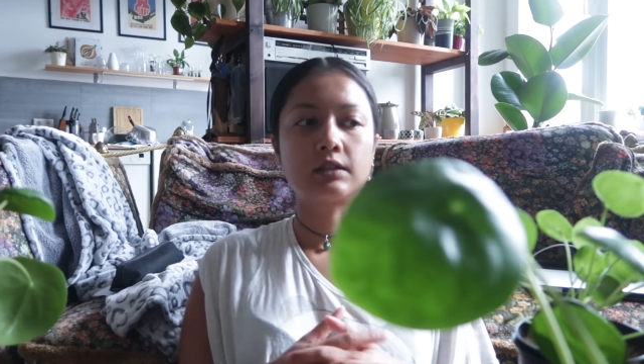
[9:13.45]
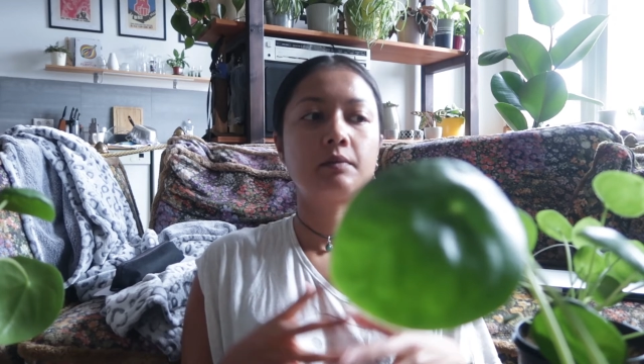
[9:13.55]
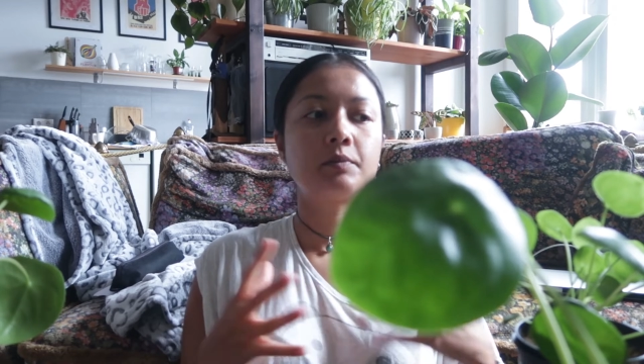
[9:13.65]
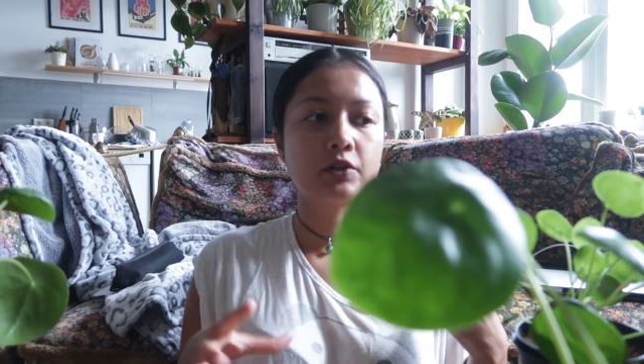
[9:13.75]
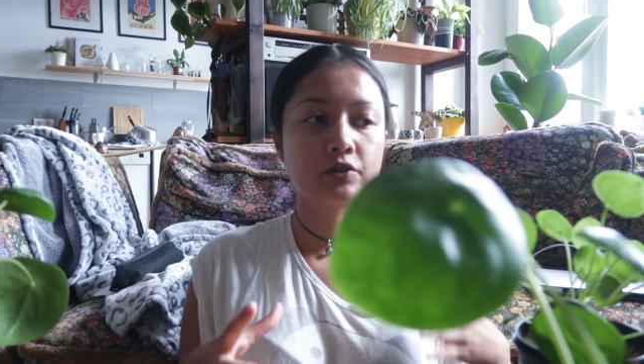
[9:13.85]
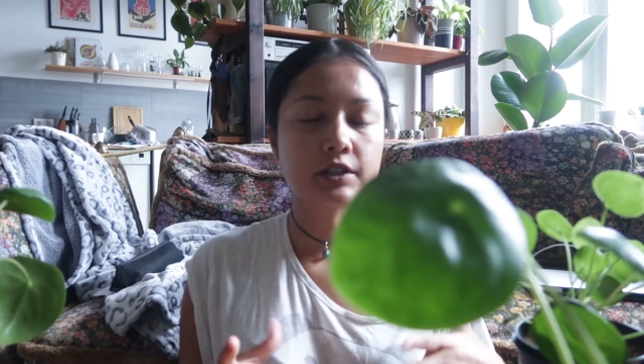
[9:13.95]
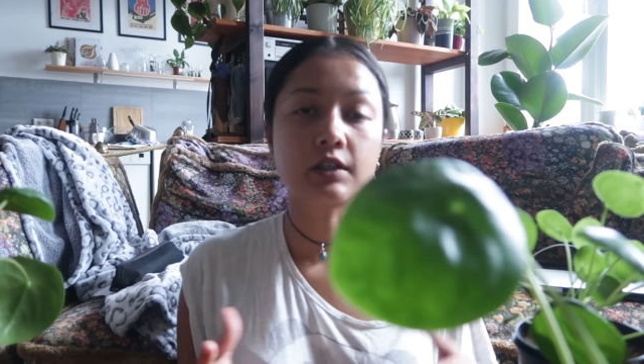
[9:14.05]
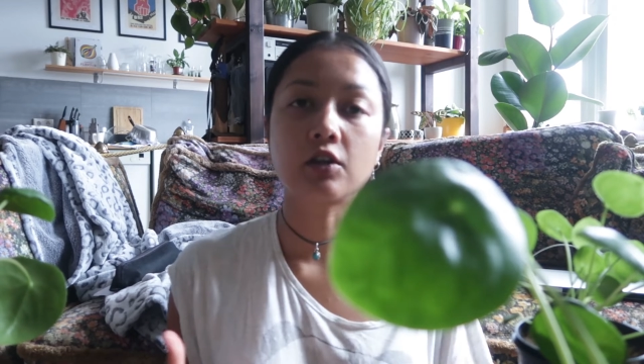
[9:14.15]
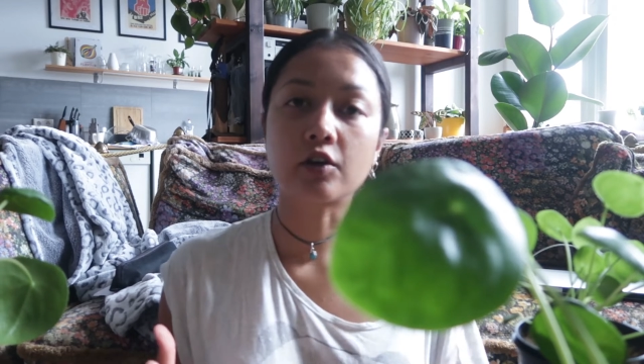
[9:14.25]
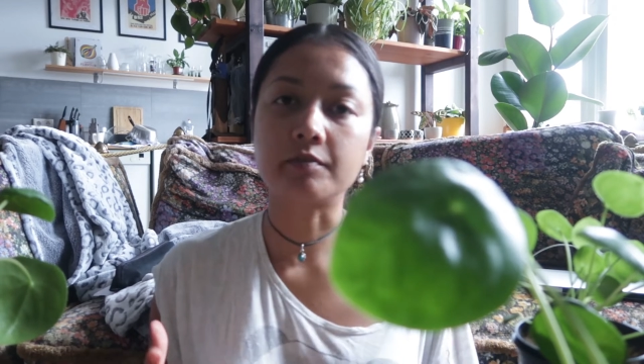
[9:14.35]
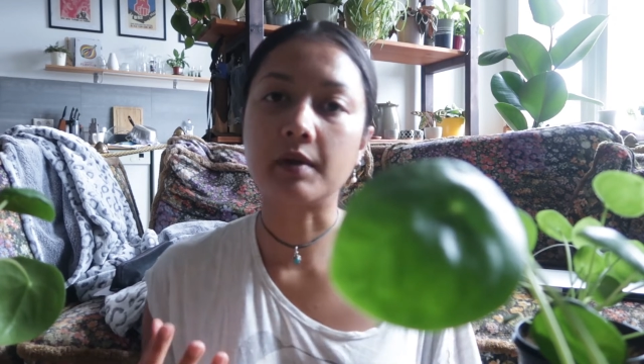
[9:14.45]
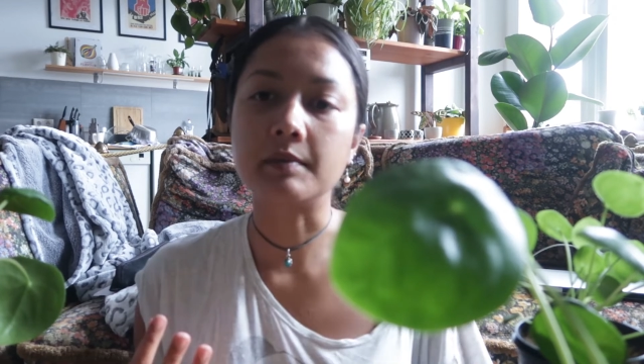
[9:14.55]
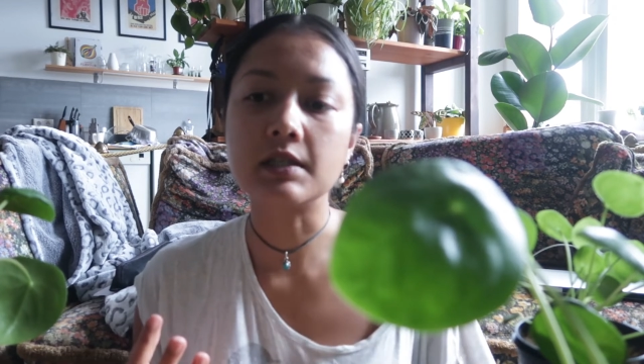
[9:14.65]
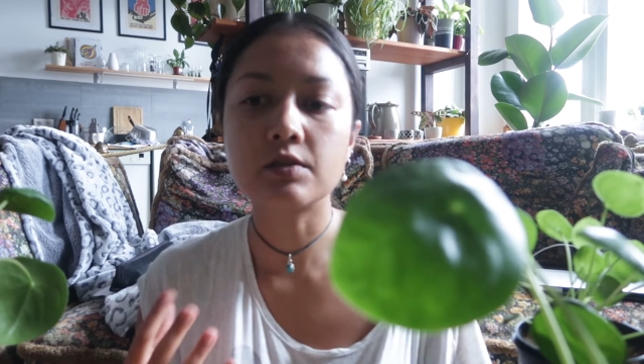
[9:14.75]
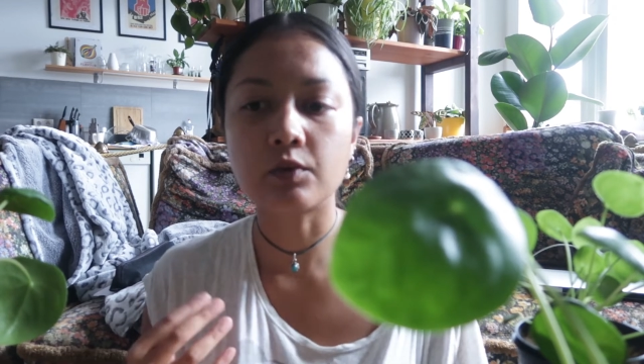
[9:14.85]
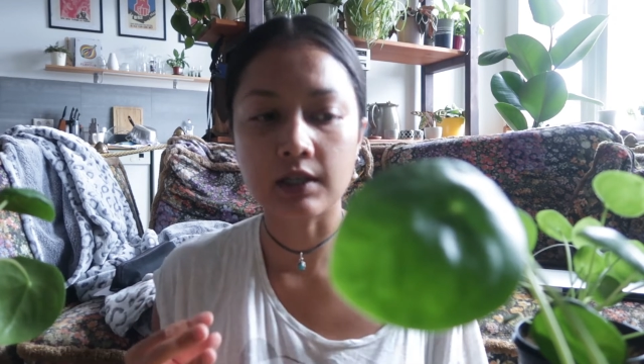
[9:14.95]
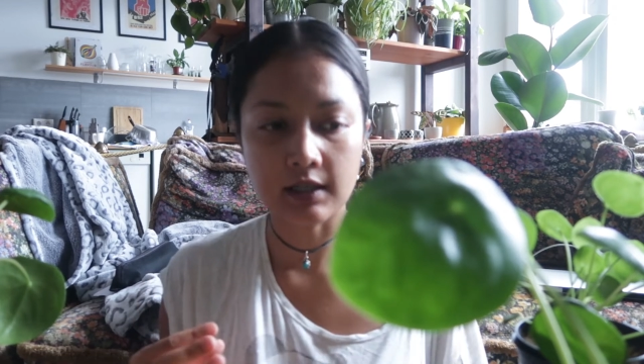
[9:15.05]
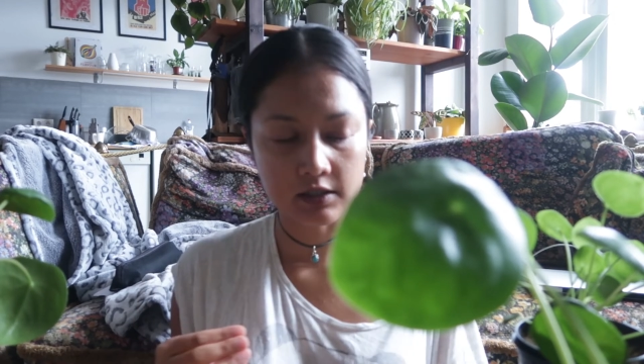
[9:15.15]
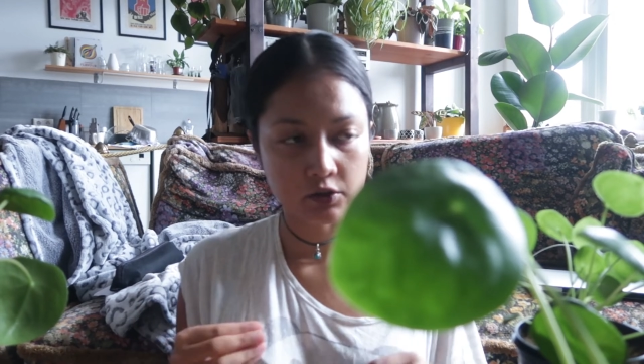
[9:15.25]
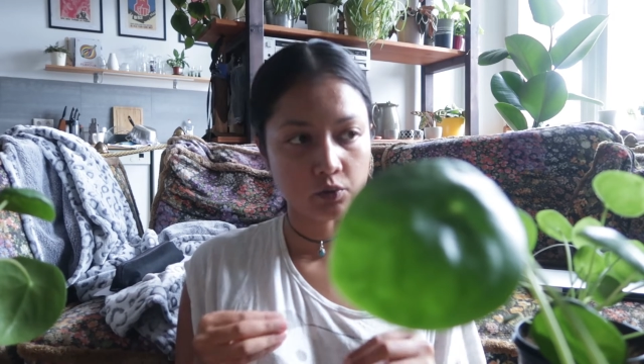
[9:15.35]
start producing a lot of babies when
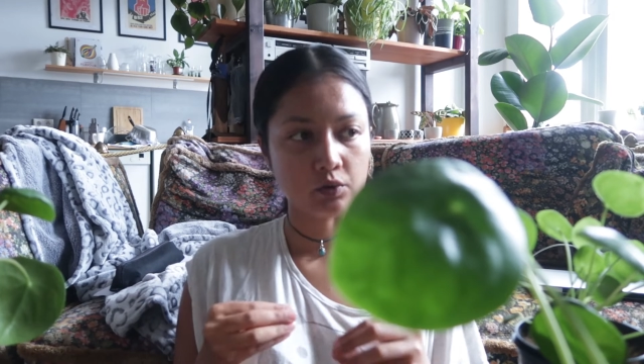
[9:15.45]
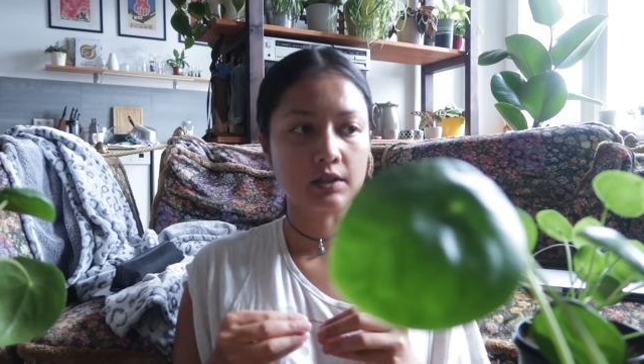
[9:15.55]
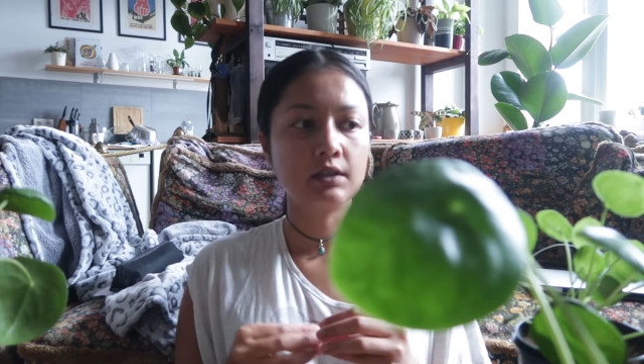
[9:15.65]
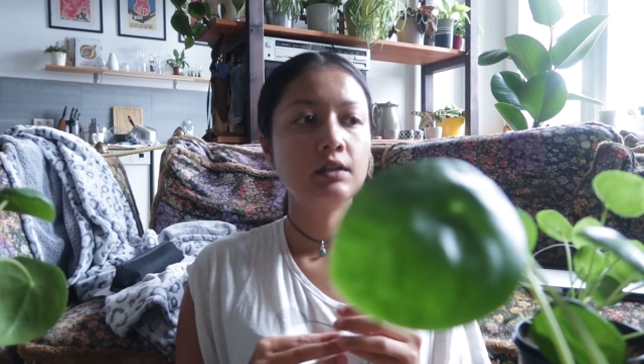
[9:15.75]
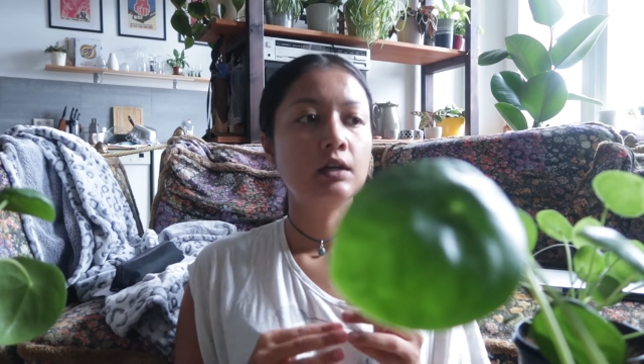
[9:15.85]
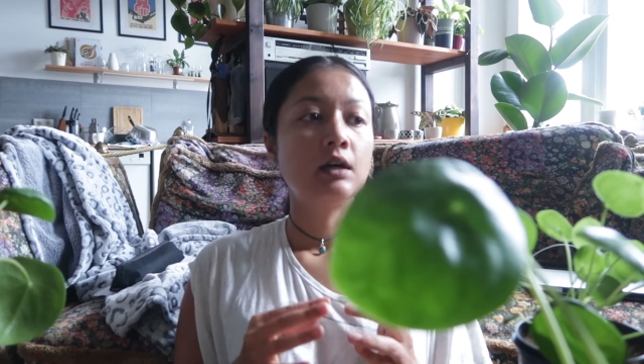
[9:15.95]
it gets cooler.